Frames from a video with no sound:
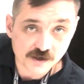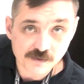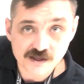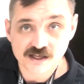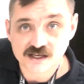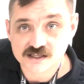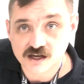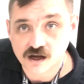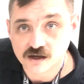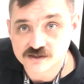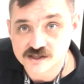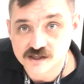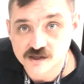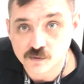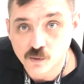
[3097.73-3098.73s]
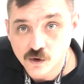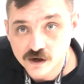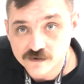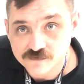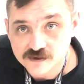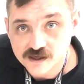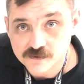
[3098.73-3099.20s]
to be the exhaust, and then one
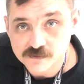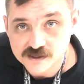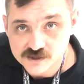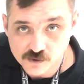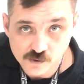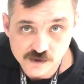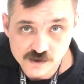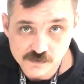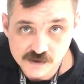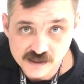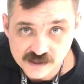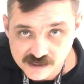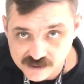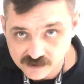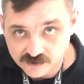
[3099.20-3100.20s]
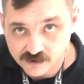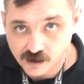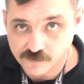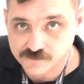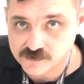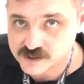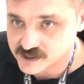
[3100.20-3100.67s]
of them is going to be the inlet
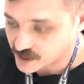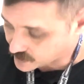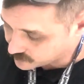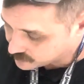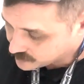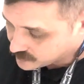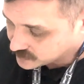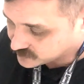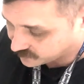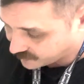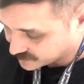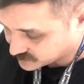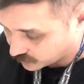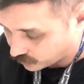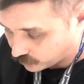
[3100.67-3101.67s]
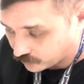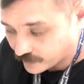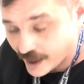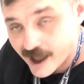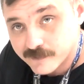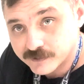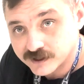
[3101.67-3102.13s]
off the side. So that's all
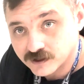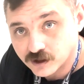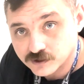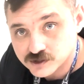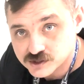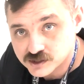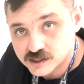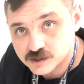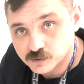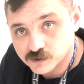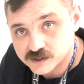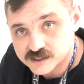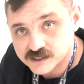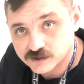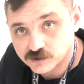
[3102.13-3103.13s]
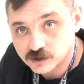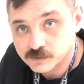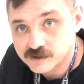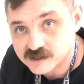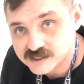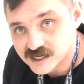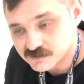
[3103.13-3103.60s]
happening on just this one cylinder, but
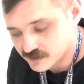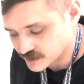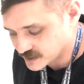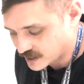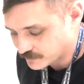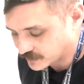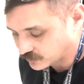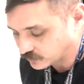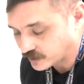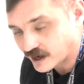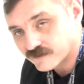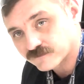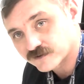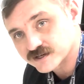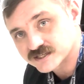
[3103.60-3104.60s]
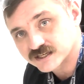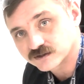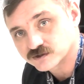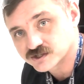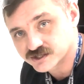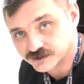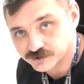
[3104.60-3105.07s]
the same thing is happening on every single
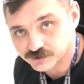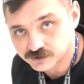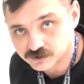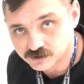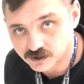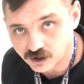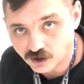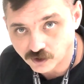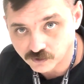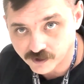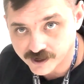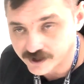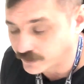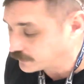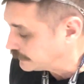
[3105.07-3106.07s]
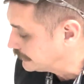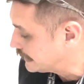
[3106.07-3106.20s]
cylinder around.